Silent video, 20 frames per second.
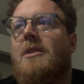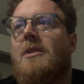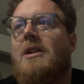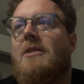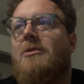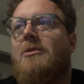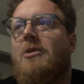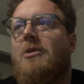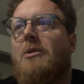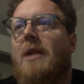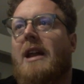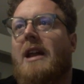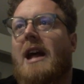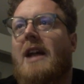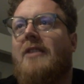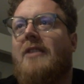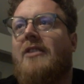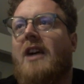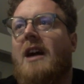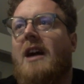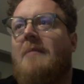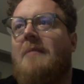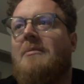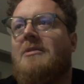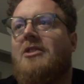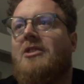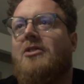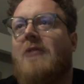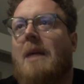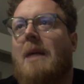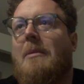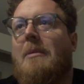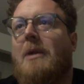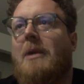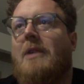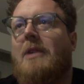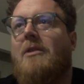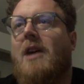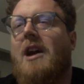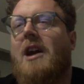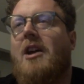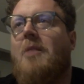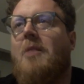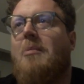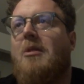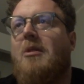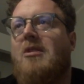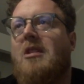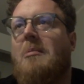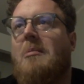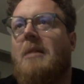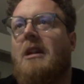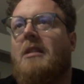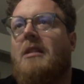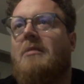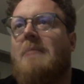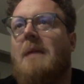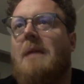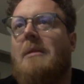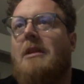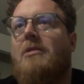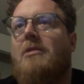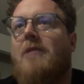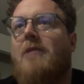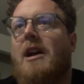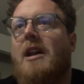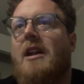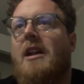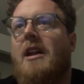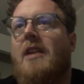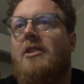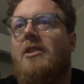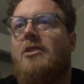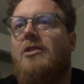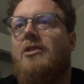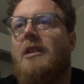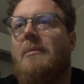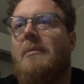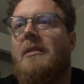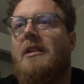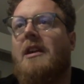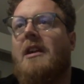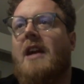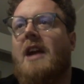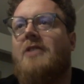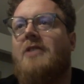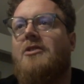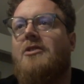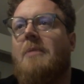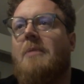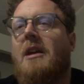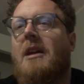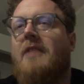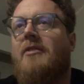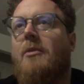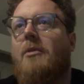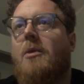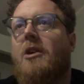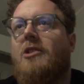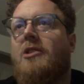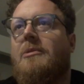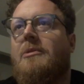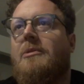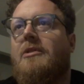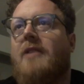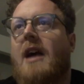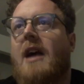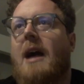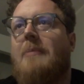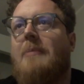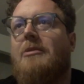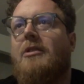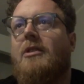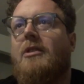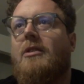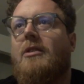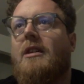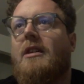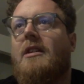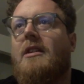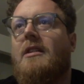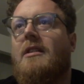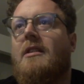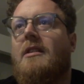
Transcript: We're running out of time. Just grab a quick Rhino, put it in the middle. Maybe it'll run in and do something. Extra money for wasps, absolutely.